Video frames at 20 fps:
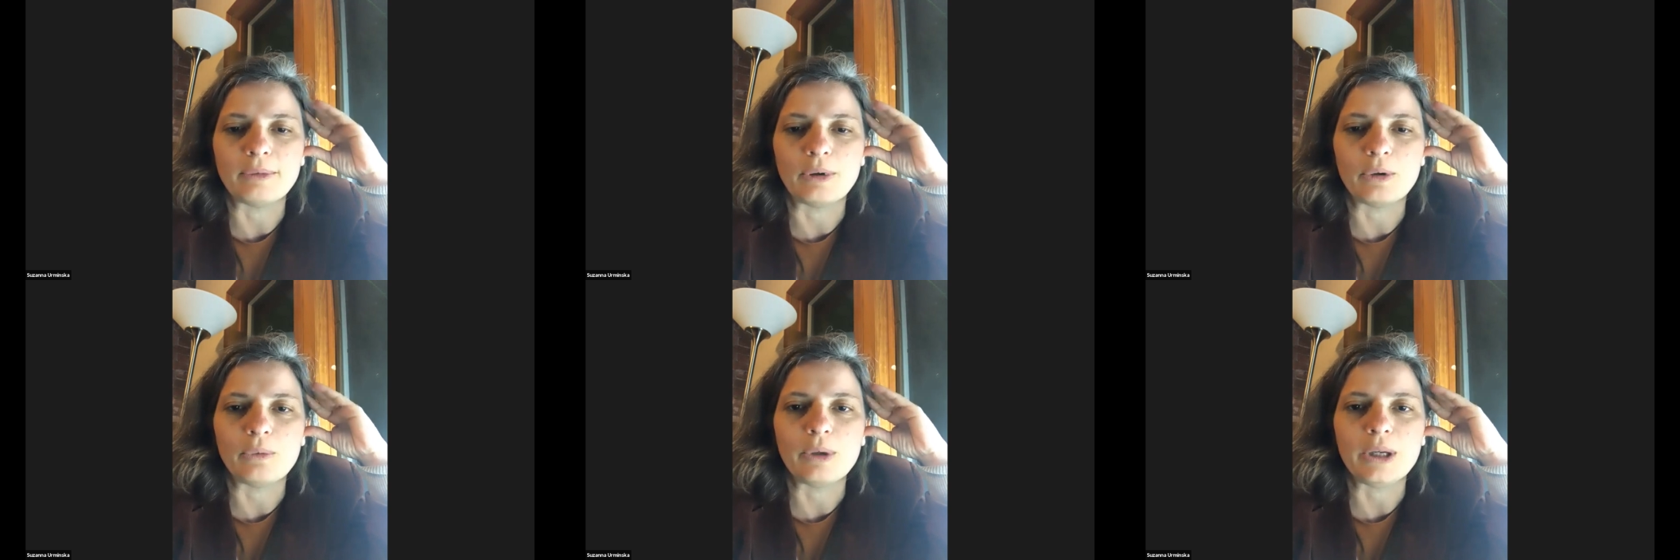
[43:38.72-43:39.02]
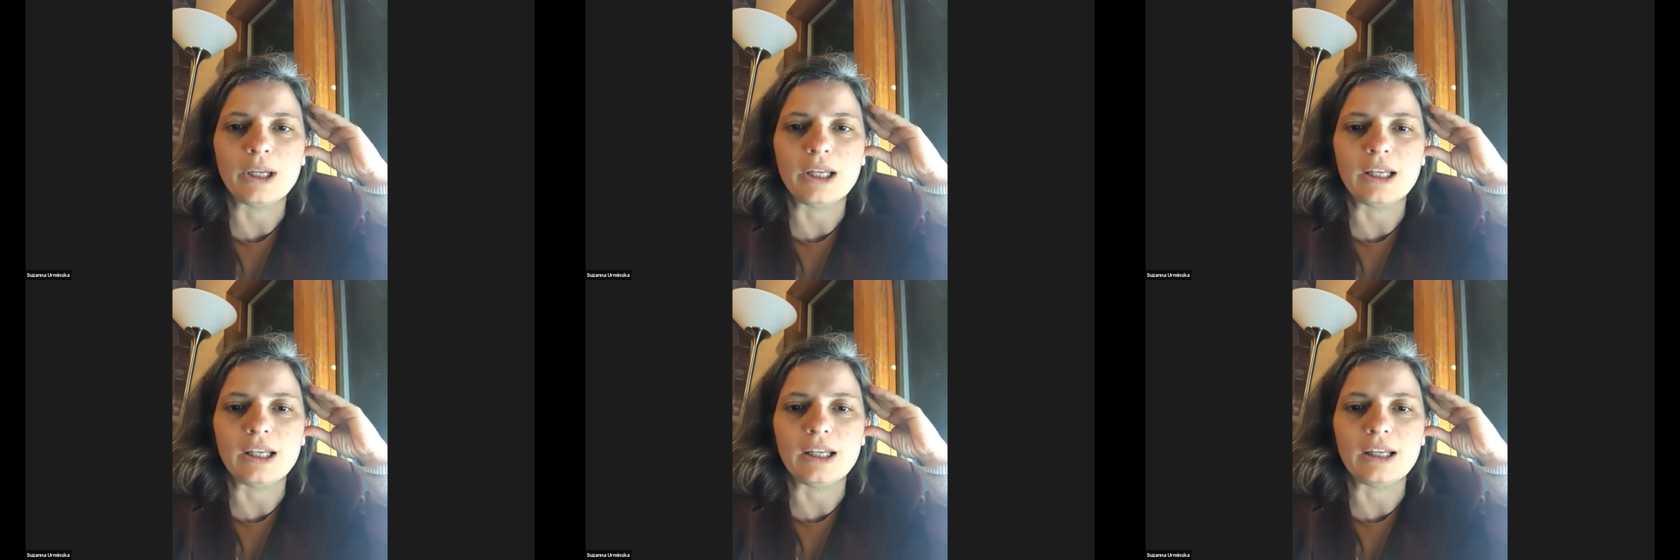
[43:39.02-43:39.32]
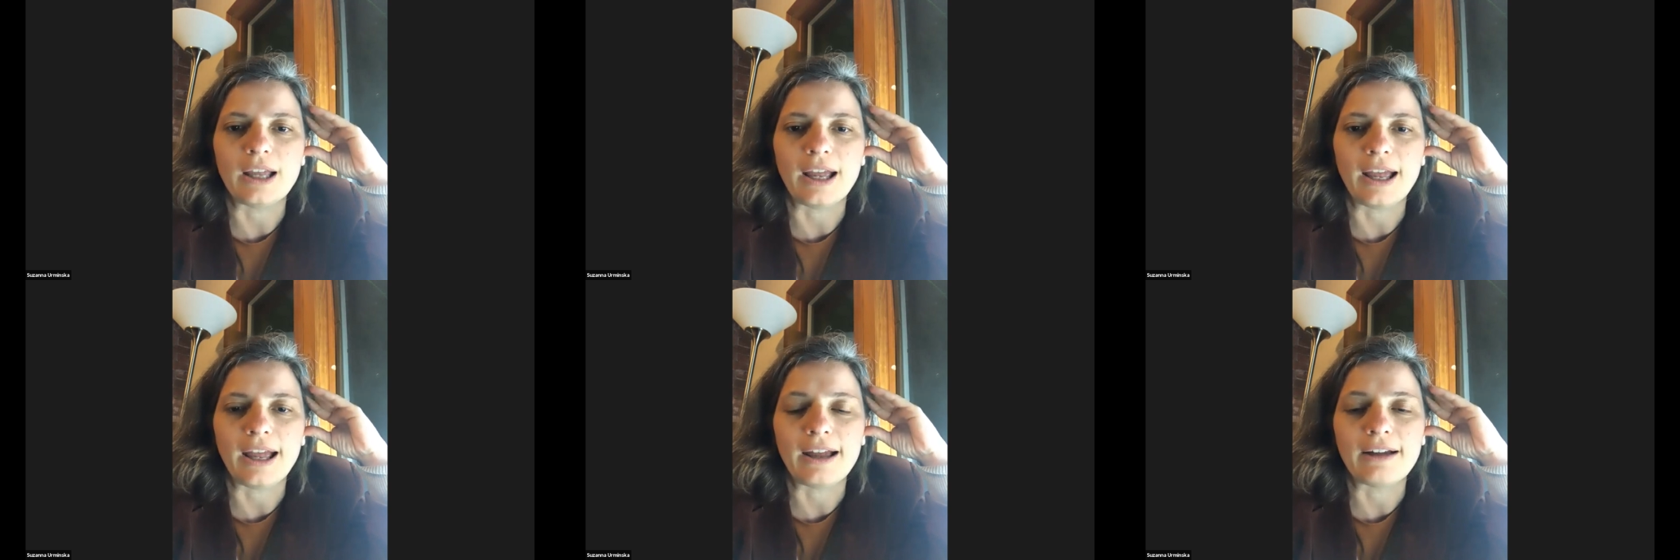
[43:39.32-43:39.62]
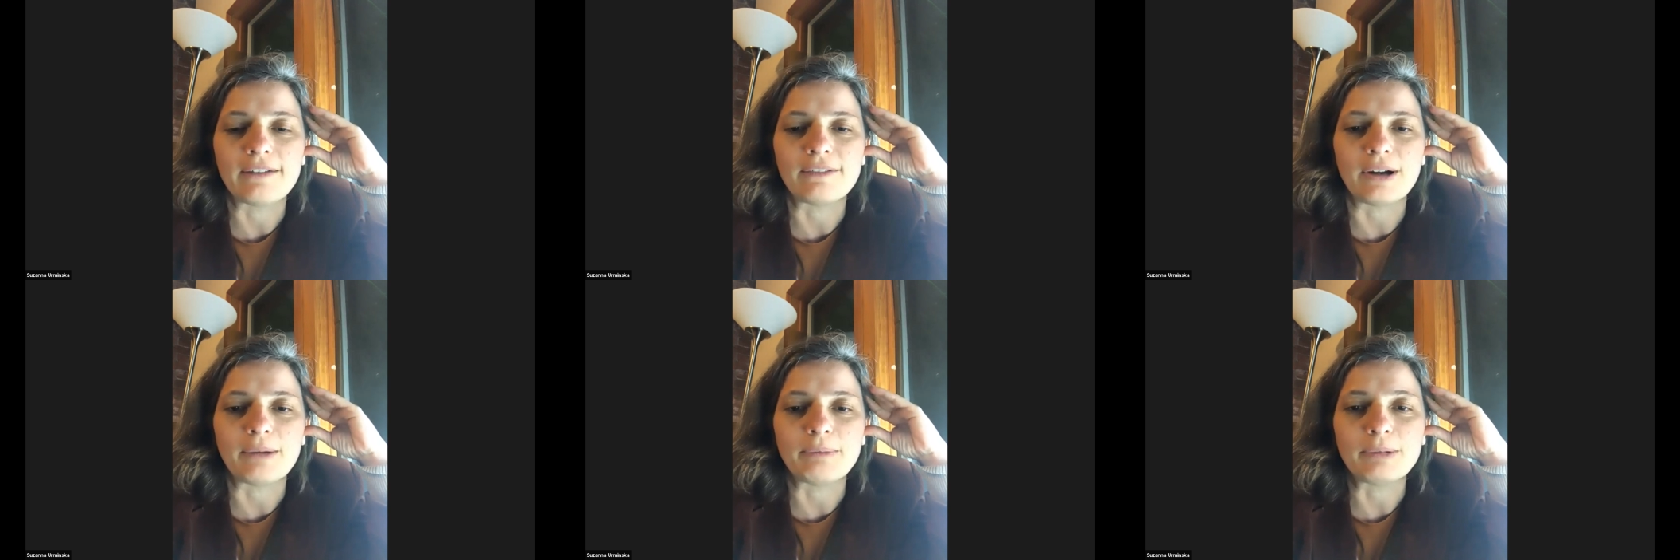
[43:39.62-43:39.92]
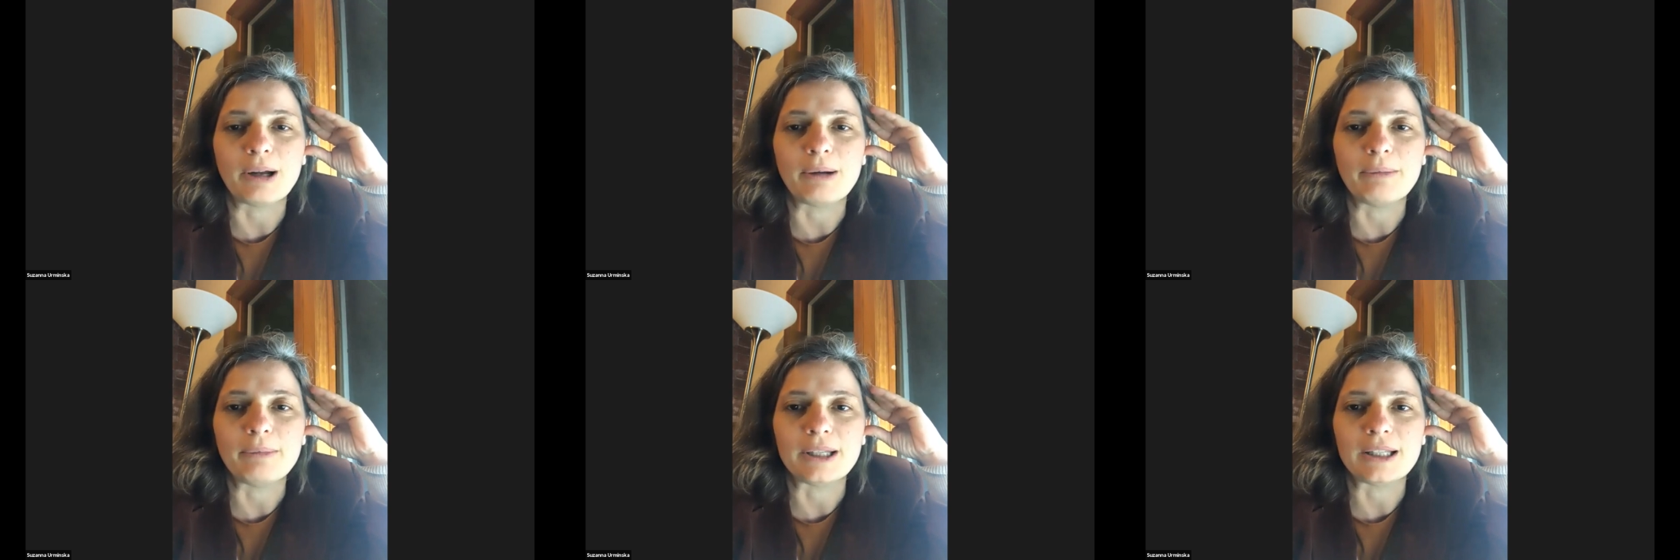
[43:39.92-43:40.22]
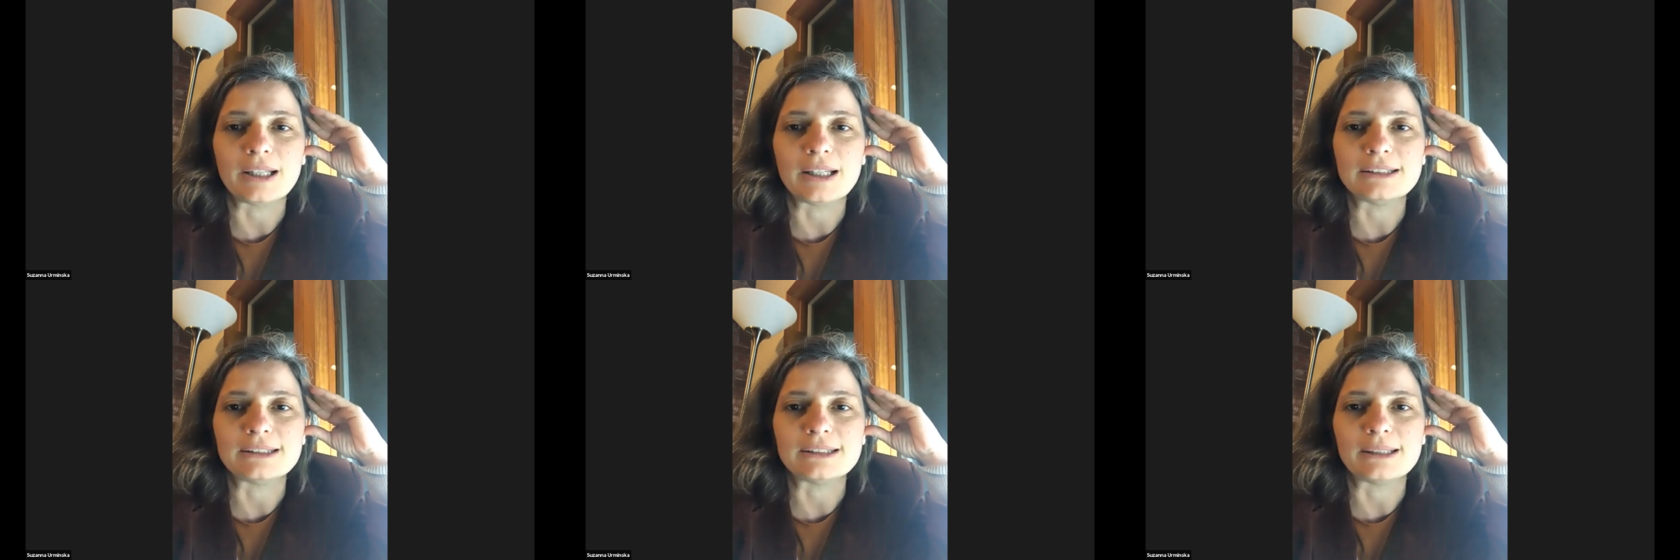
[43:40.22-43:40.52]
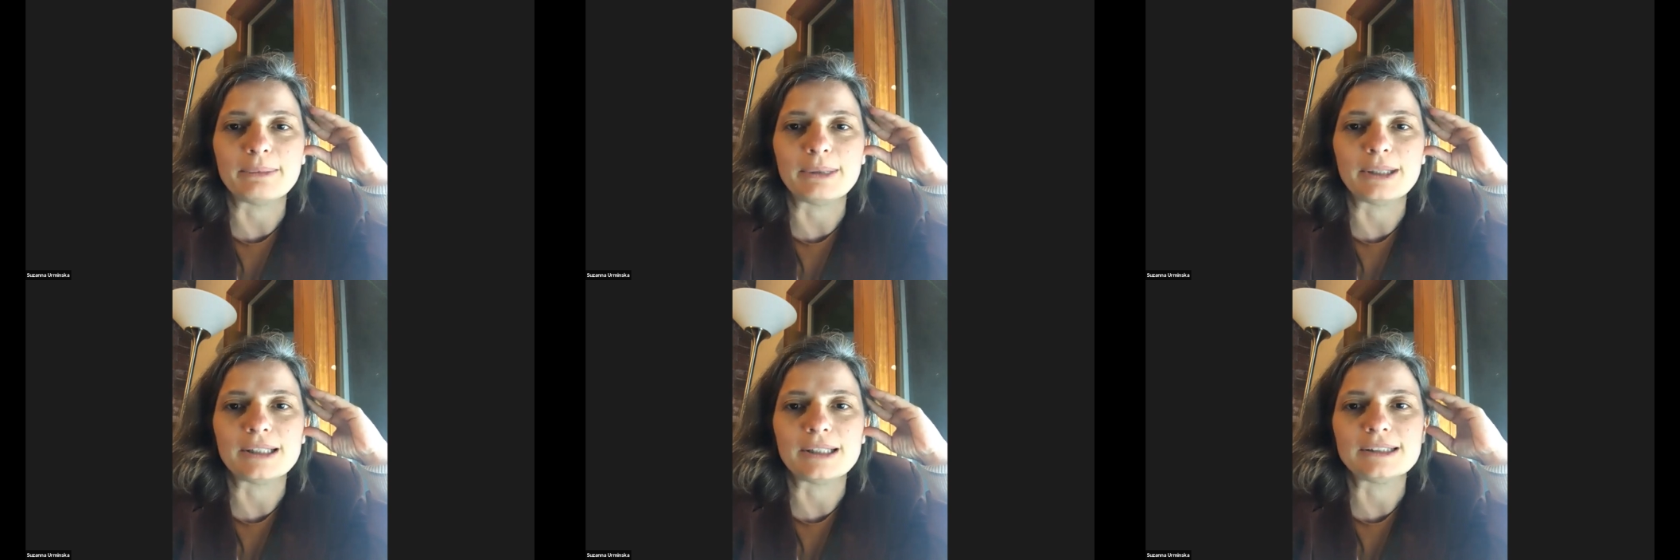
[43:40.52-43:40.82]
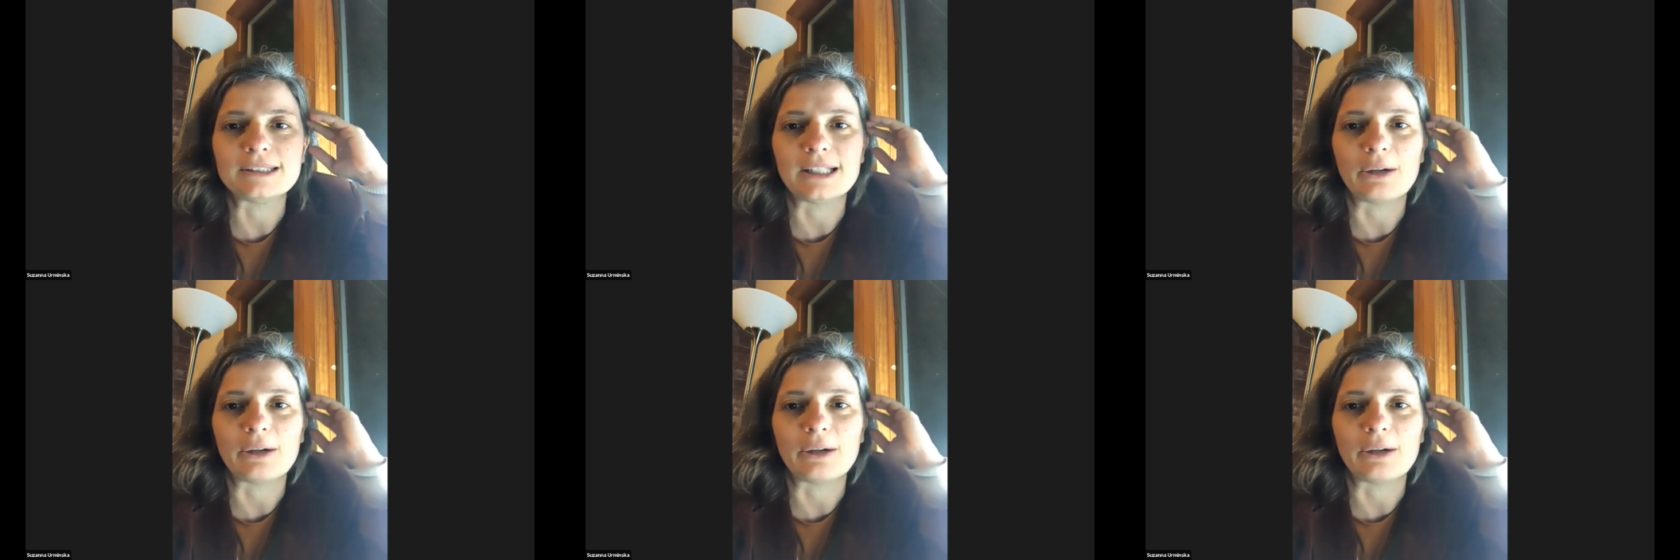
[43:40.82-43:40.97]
we have upcoming exhibits